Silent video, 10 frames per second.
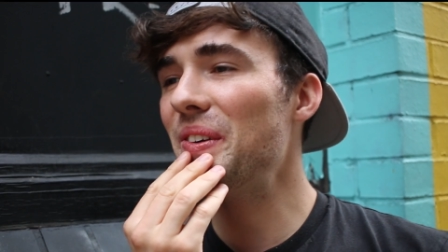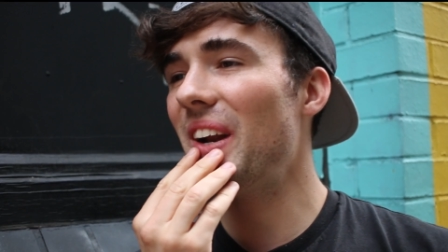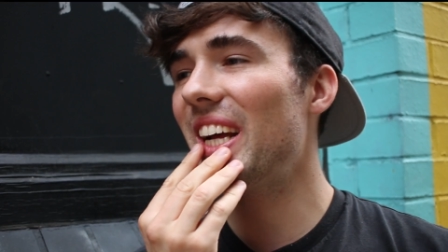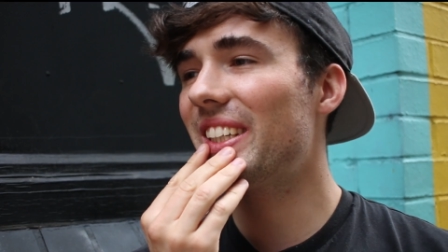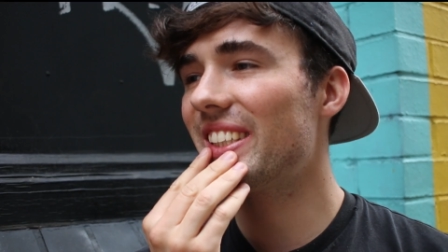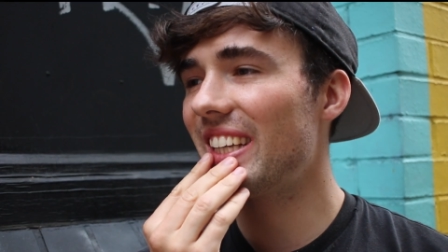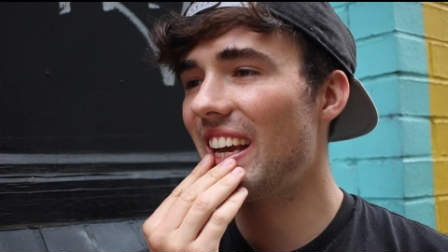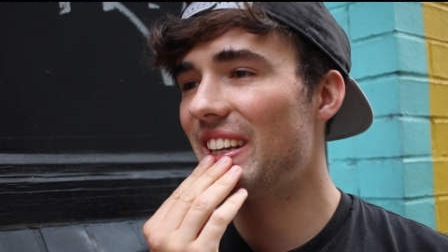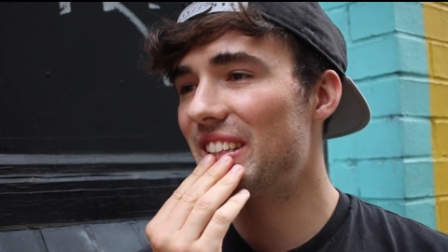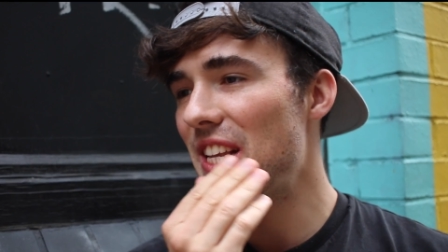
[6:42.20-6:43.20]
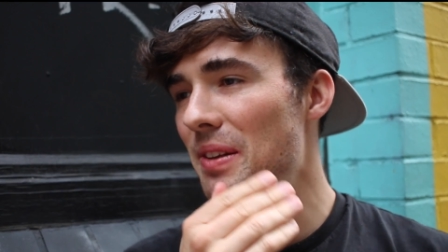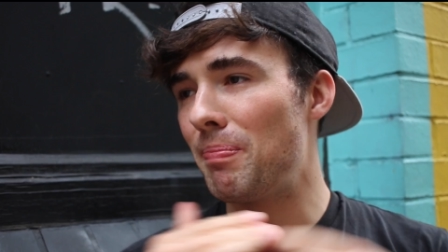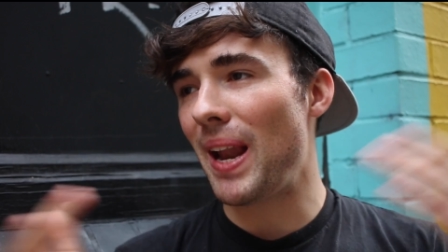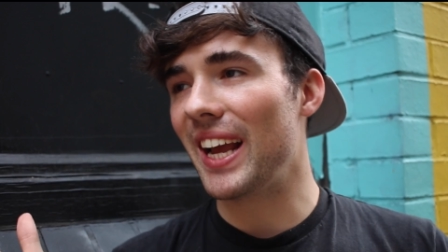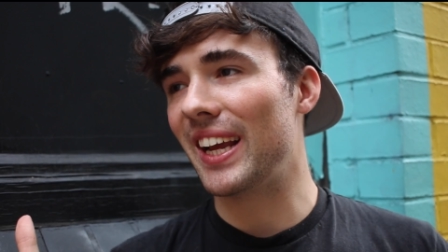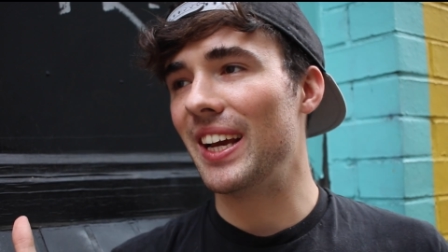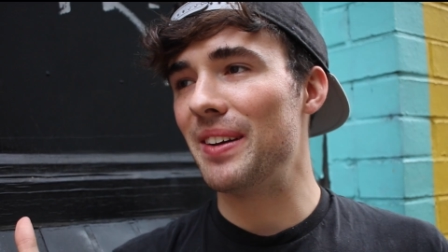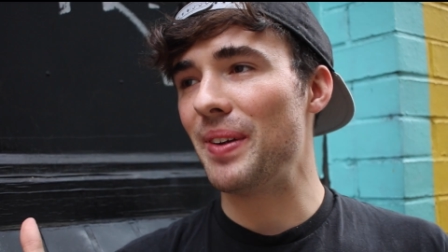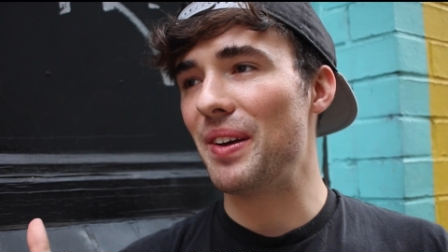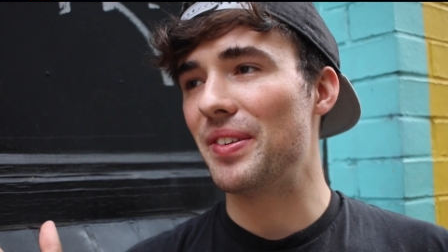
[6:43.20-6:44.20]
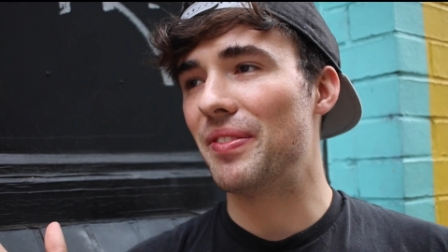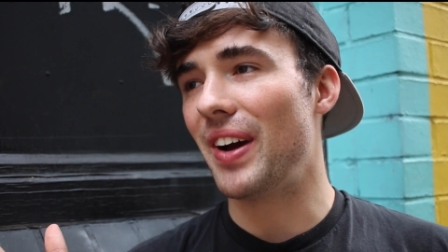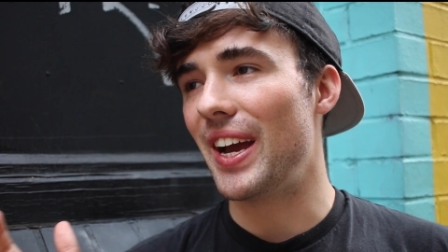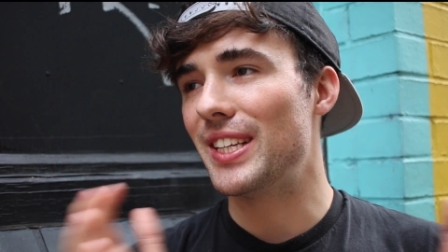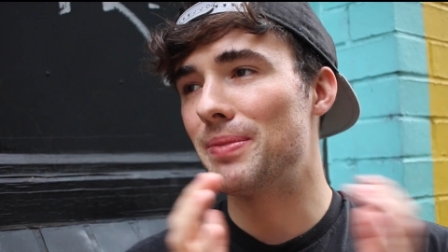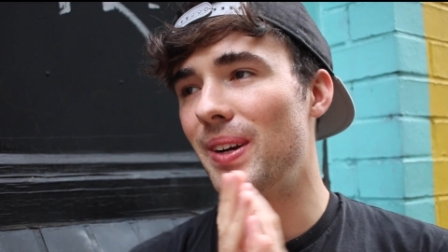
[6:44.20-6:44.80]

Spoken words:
wouldn't like to say this blanket bit of advice,